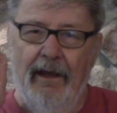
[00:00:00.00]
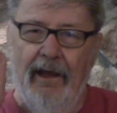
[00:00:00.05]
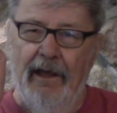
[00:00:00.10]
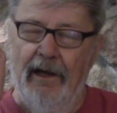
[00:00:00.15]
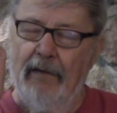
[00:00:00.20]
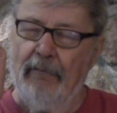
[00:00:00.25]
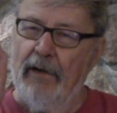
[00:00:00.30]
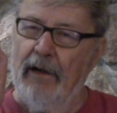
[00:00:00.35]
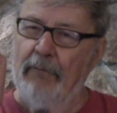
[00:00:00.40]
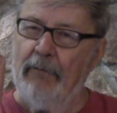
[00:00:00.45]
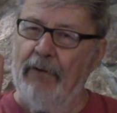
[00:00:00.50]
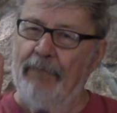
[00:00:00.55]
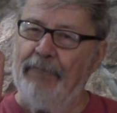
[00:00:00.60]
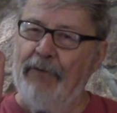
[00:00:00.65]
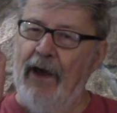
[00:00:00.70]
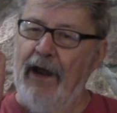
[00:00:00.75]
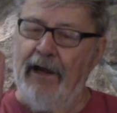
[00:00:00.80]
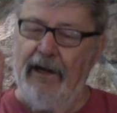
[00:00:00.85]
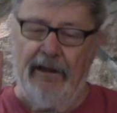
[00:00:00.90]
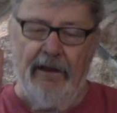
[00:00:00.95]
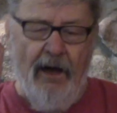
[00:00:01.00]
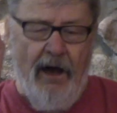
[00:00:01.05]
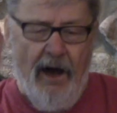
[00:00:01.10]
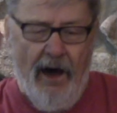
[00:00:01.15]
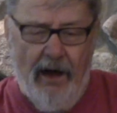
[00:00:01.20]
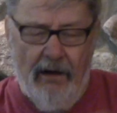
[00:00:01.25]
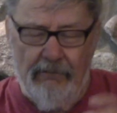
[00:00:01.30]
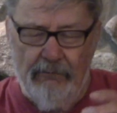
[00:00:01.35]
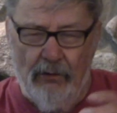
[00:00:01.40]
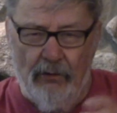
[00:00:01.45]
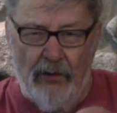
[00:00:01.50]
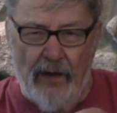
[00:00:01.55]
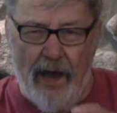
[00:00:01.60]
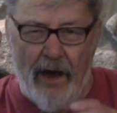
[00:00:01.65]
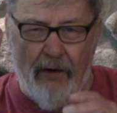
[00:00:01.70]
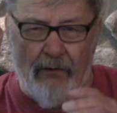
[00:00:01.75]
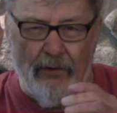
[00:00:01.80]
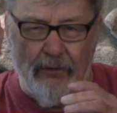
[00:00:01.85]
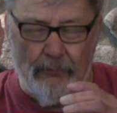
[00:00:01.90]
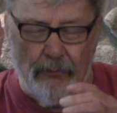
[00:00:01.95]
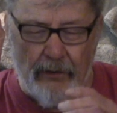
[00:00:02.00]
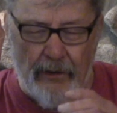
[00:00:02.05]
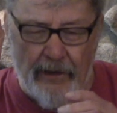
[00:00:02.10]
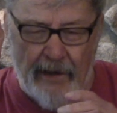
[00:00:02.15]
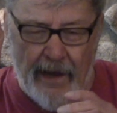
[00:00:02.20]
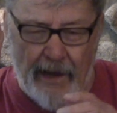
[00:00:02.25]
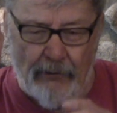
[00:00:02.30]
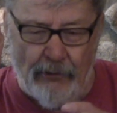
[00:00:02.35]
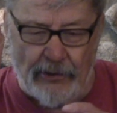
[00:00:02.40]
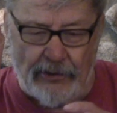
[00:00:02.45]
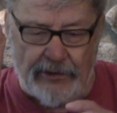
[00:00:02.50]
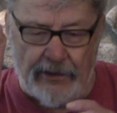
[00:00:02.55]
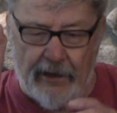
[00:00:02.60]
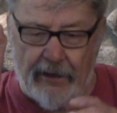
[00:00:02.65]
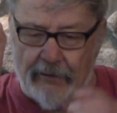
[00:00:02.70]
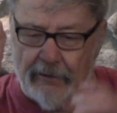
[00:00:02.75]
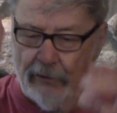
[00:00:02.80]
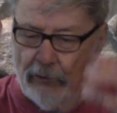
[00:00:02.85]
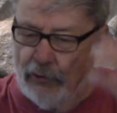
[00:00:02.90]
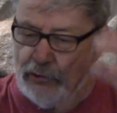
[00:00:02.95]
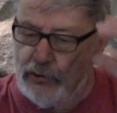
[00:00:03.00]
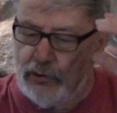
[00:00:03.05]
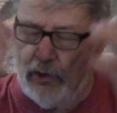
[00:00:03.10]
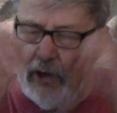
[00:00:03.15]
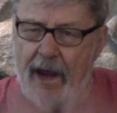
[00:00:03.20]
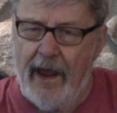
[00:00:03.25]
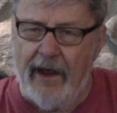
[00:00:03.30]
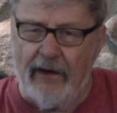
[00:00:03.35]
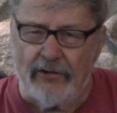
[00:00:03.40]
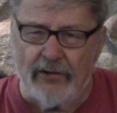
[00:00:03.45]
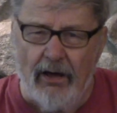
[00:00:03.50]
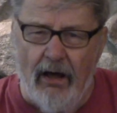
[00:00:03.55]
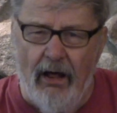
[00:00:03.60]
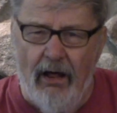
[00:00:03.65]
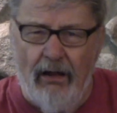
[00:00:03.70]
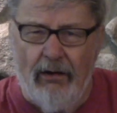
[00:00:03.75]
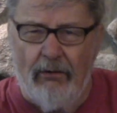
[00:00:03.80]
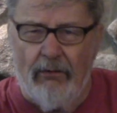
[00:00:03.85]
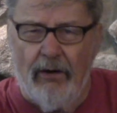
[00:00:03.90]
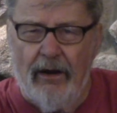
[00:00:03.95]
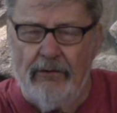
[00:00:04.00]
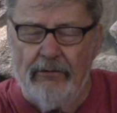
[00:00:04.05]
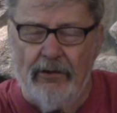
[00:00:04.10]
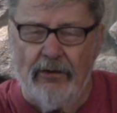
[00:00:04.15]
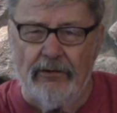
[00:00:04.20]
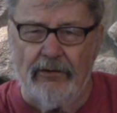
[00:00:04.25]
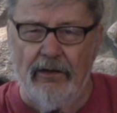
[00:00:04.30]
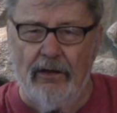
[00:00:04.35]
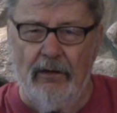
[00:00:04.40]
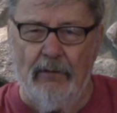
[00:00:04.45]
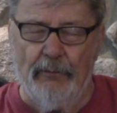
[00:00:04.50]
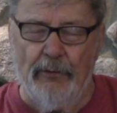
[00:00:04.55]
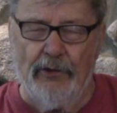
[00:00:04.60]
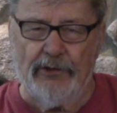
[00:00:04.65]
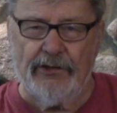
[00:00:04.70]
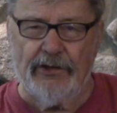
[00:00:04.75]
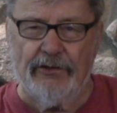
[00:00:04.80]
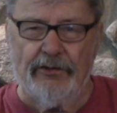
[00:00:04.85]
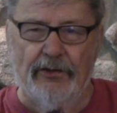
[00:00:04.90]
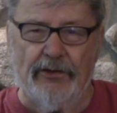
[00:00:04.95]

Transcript: And I remember finding, well, when I was there were tracks all around those little bushes.